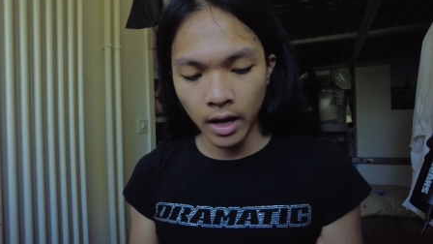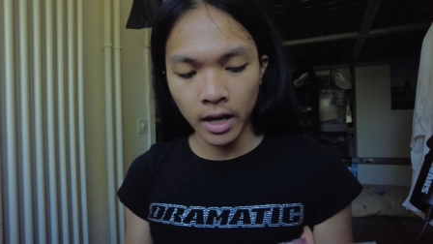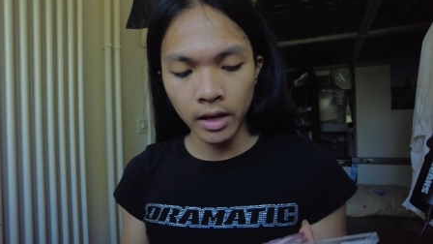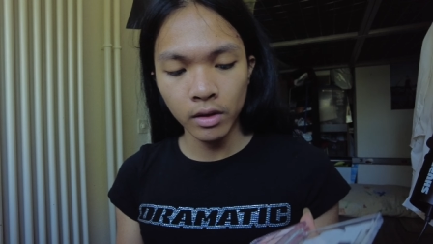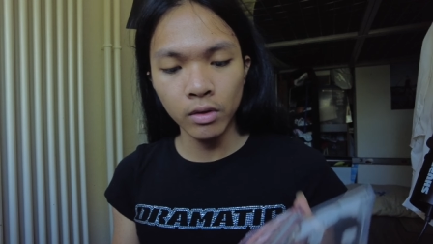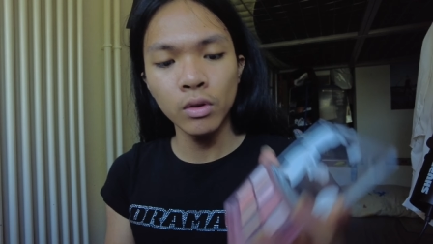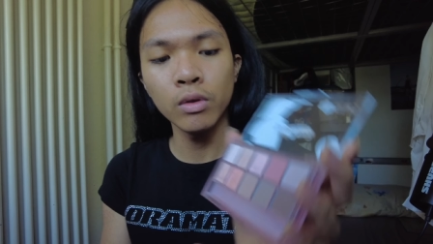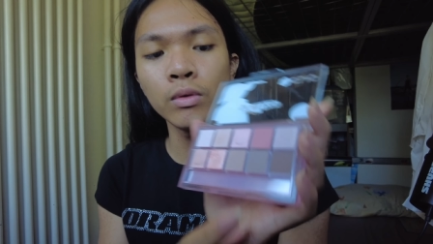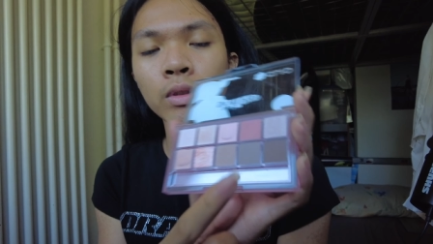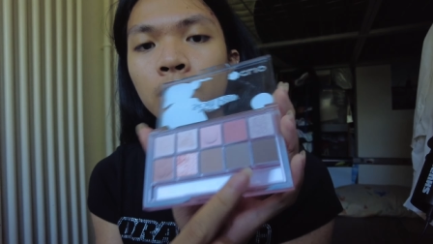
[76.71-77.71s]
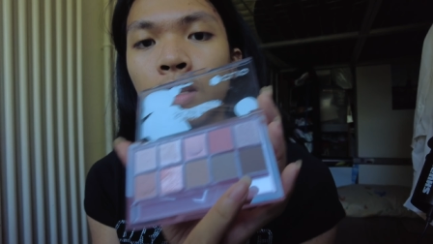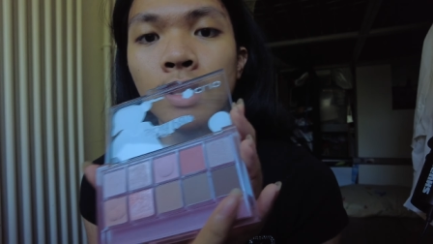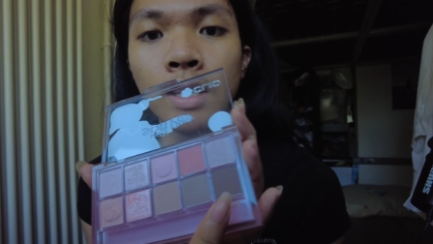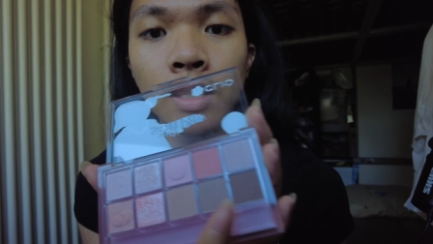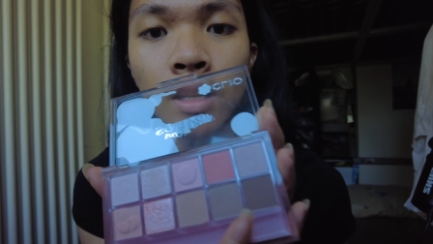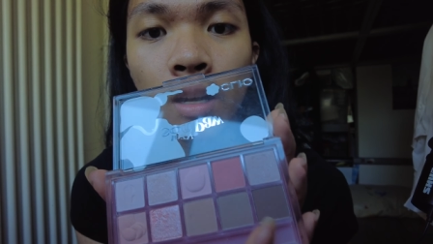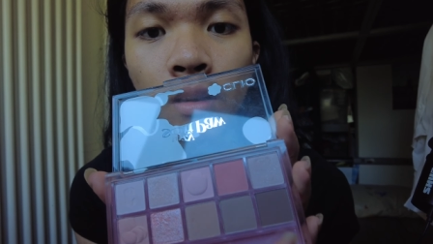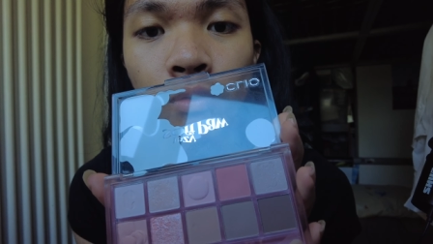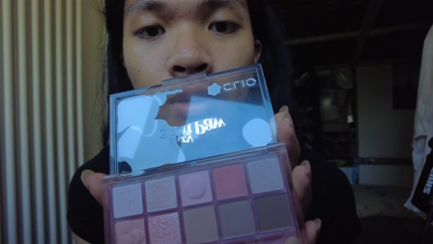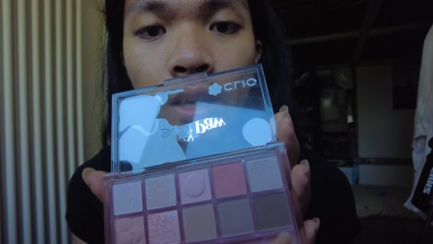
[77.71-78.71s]
I use this a
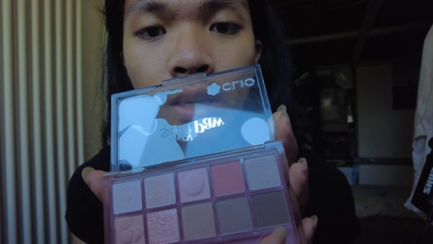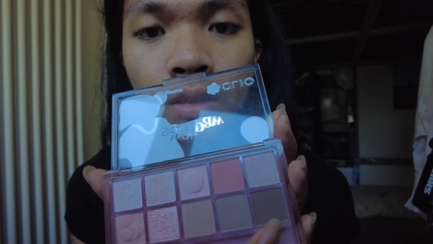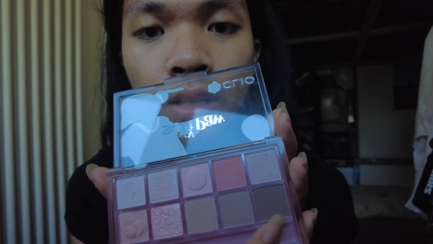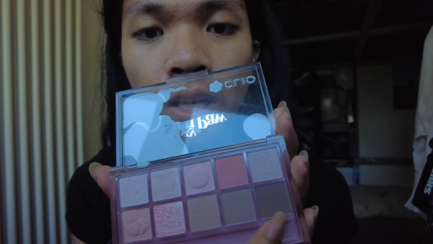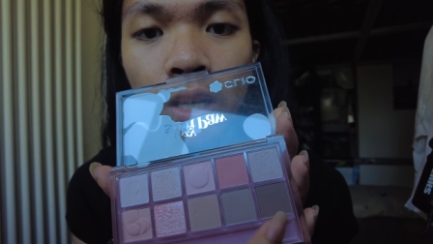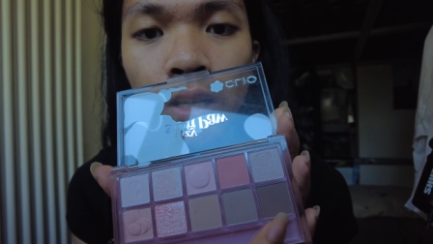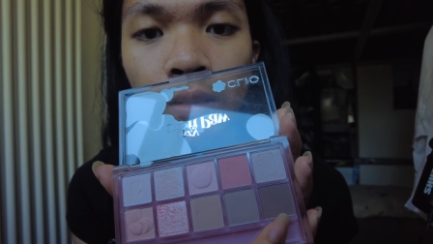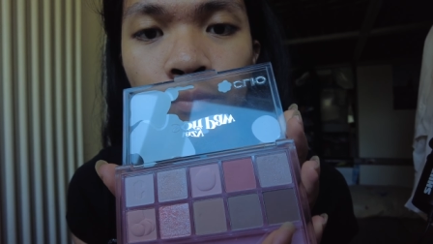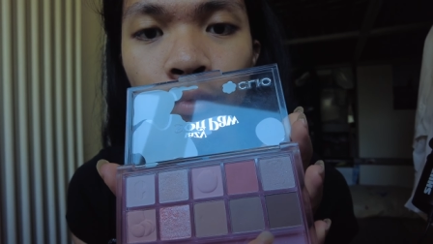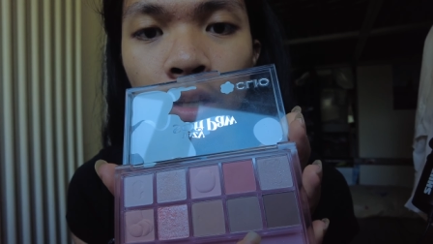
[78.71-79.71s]
lot for daegyeosan.